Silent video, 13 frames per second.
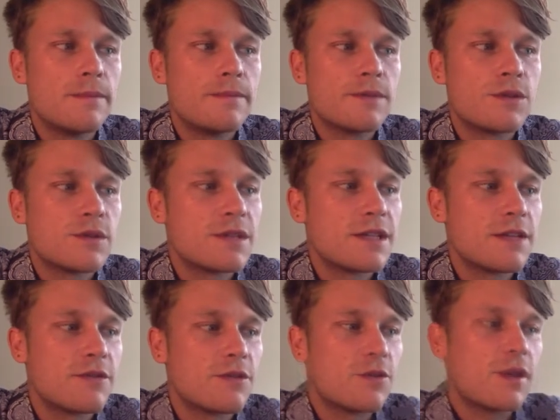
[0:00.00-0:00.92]
So it's like
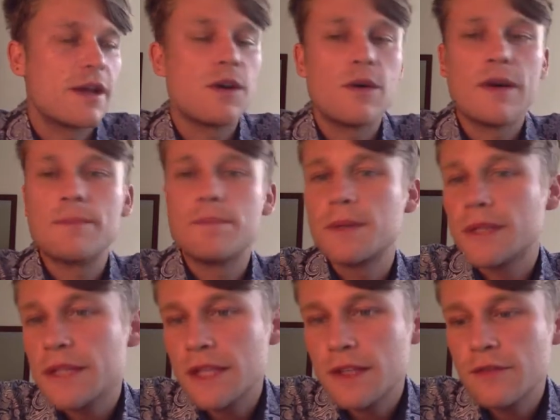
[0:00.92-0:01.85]
if you're like, oh, I
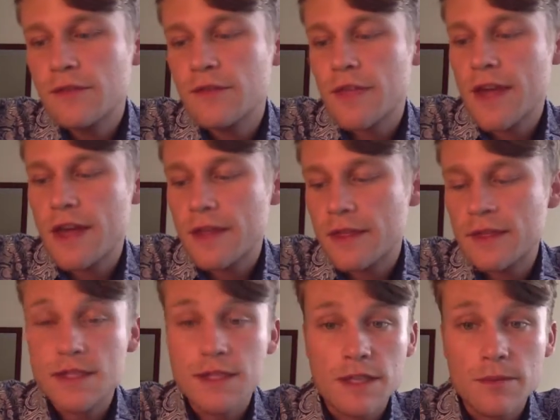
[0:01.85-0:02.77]
believe that the
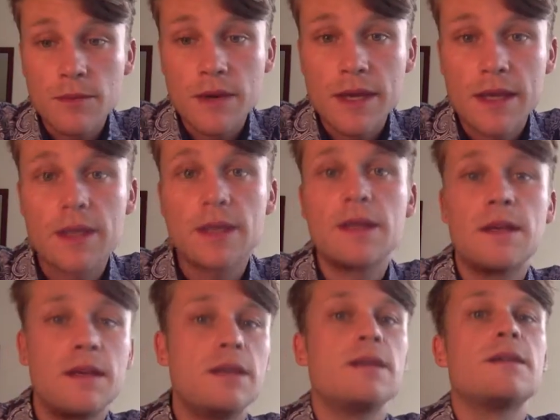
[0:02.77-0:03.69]
subway
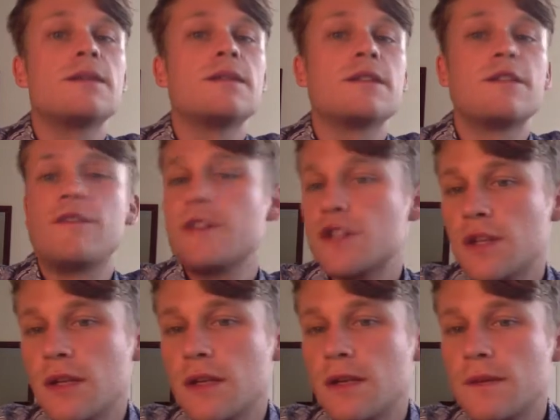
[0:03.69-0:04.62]
is
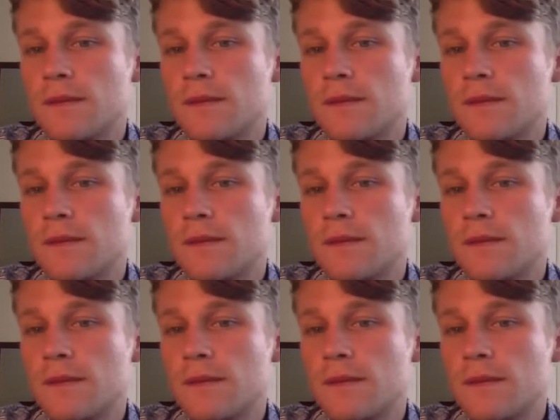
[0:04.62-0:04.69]
efficient.